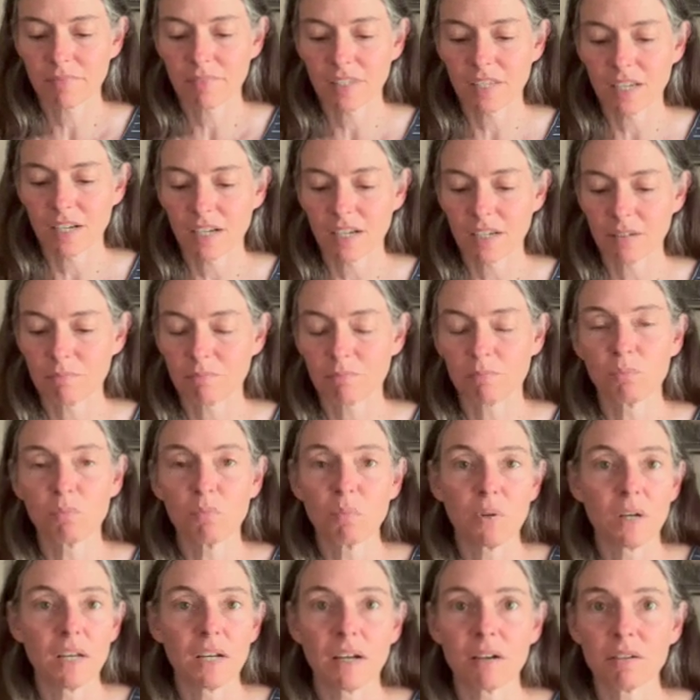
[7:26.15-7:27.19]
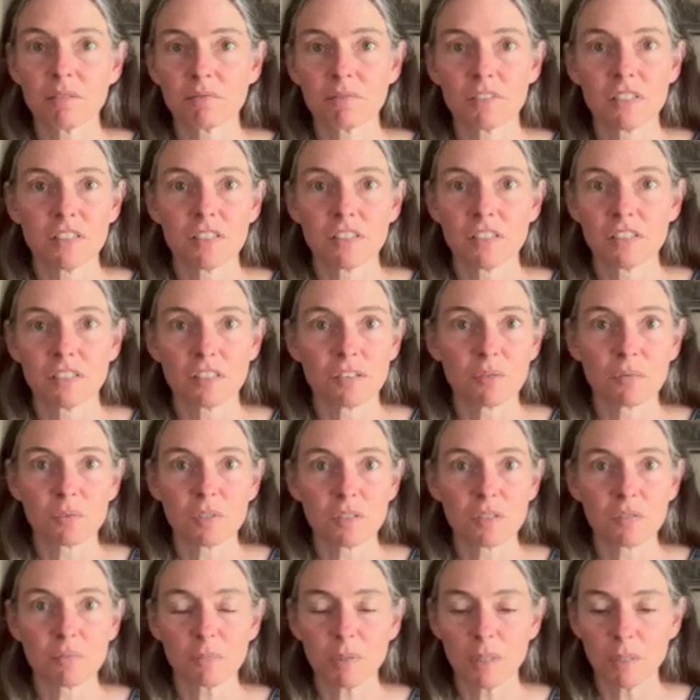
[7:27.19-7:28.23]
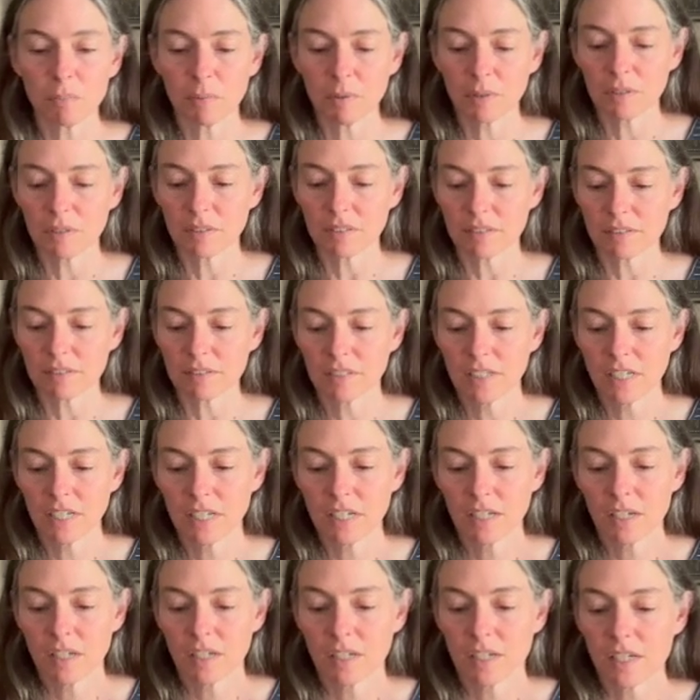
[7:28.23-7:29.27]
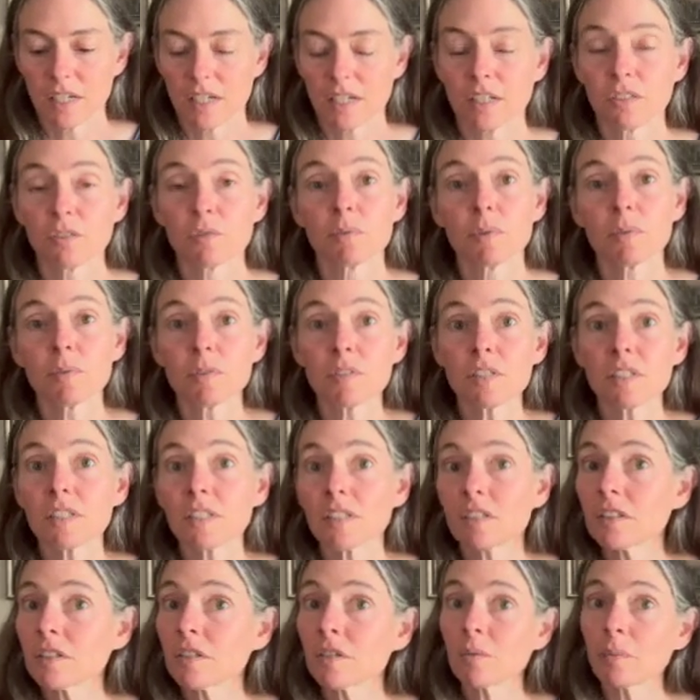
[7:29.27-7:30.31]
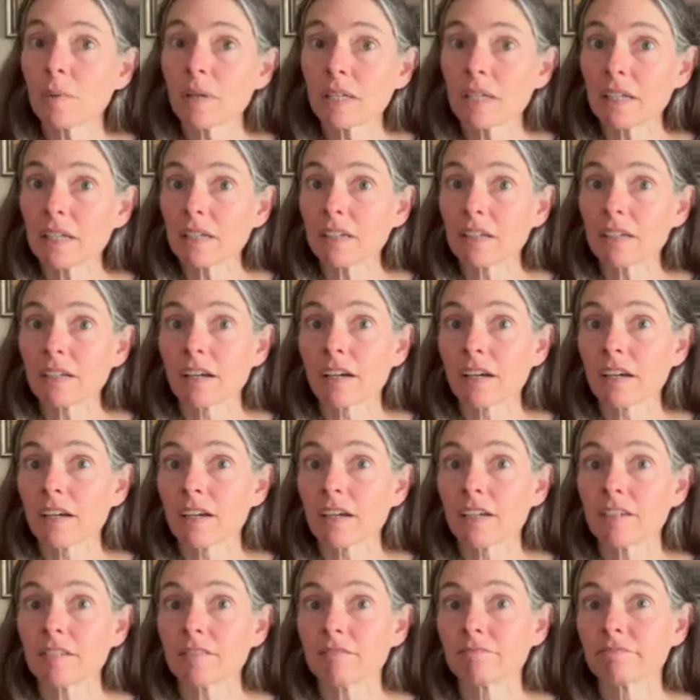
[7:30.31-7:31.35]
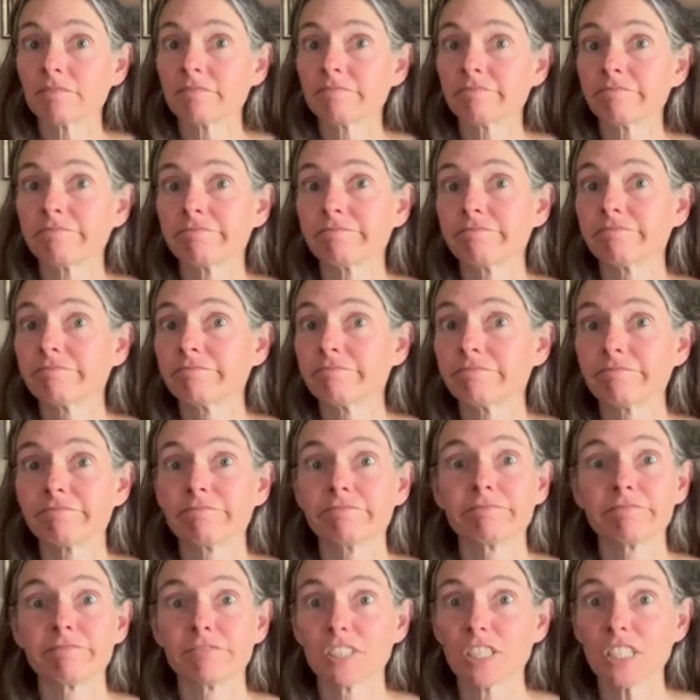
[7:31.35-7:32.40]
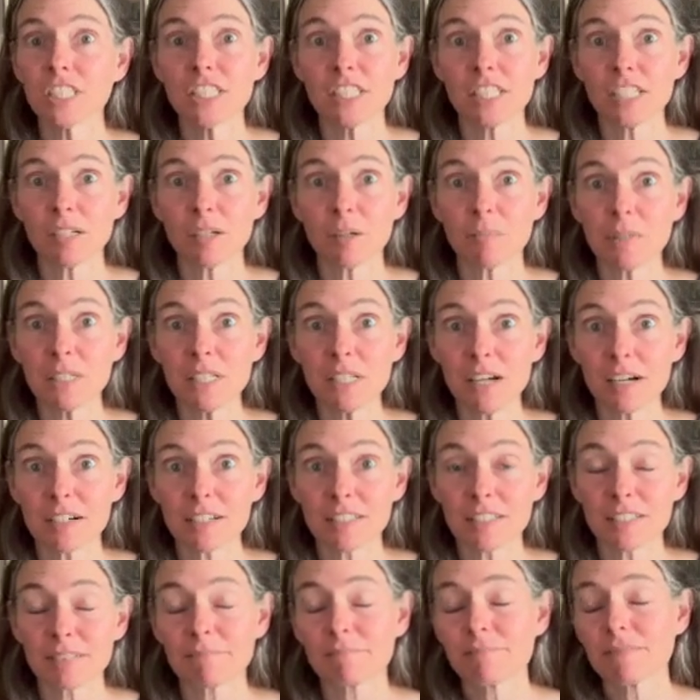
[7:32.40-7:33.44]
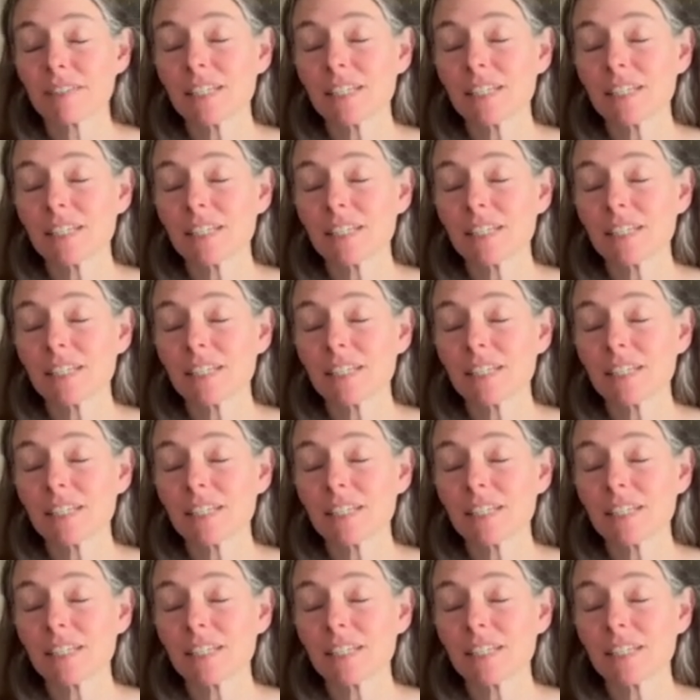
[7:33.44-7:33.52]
I went out to dinner with some people, and as we were sitting there waiting, I just knit on my socks.